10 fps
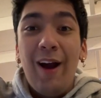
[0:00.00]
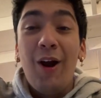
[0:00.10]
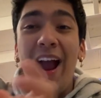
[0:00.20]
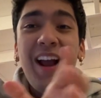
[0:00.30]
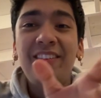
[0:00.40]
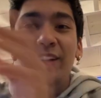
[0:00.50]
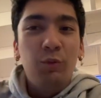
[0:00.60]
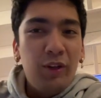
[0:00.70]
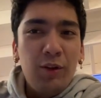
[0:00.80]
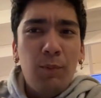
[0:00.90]
Or actually,
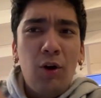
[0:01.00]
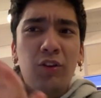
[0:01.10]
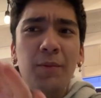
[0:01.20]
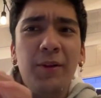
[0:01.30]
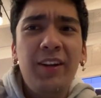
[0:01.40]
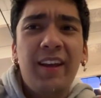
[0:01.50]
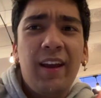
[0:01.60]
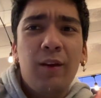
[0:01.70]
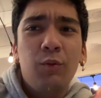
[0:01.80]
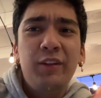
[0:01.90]
we could both
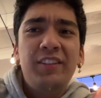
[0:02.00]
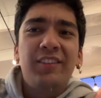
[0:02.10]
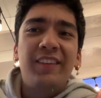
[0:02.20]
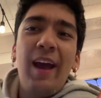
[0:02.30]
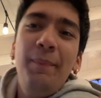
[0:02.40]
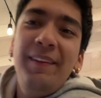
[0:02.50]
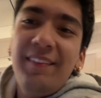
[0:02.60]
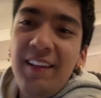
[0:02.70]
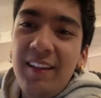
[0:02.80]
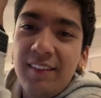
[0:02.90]
communicate. We just can't be
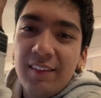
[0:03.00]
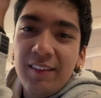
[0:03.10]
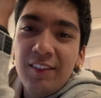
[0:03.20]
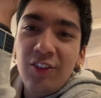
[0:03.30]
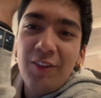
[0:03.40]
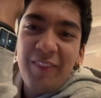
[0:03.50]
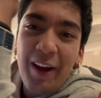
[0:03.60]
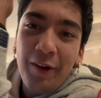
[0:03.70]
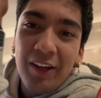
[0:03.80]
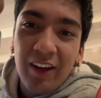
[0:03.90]
seen. There's a
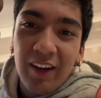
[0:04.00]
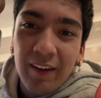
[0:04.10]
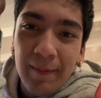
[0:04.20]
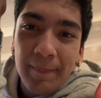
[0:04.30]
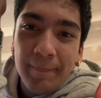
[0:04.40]
barrier.